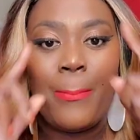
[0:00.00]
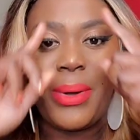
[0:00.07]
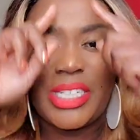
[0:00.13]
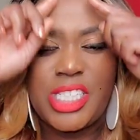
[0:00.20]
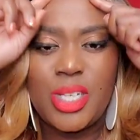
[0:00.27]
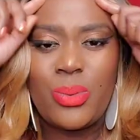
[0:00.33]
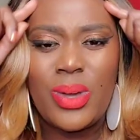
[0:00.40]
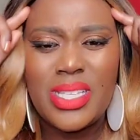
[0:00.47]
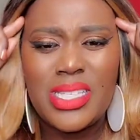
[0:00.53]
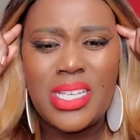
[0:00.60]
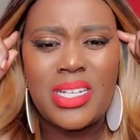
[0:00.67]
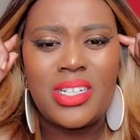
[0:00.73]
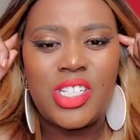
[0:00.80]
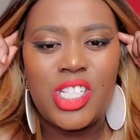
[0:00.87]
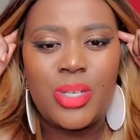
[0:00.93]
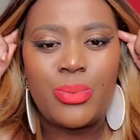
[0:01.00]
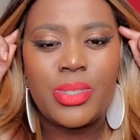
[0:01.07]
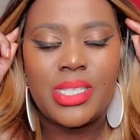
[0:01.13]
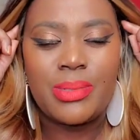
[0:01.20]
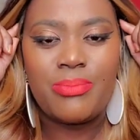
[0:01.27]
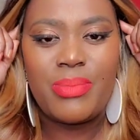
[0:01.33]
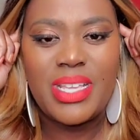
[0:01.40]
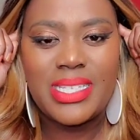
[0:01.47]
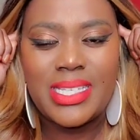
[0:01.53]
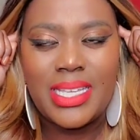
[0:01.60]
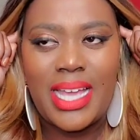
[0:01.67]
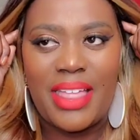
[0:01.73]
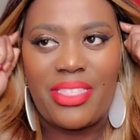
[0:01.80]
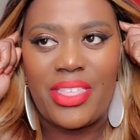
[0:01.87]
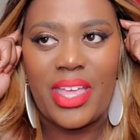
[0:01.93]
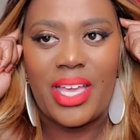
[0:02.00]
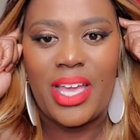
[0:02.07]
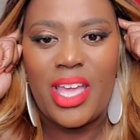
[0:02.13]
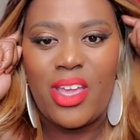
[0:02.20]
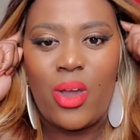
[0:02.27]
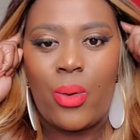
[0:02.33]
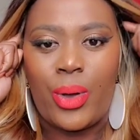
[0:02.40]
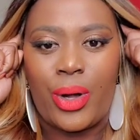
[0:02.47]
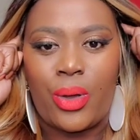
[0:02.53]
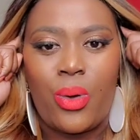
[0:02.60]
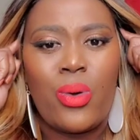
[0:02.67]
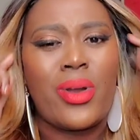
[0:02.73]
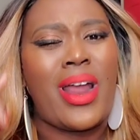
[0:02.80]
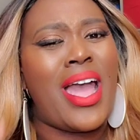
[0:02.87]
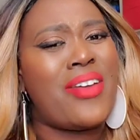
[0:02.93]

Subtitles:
But she wasn't, she was missing, I think, on a corner.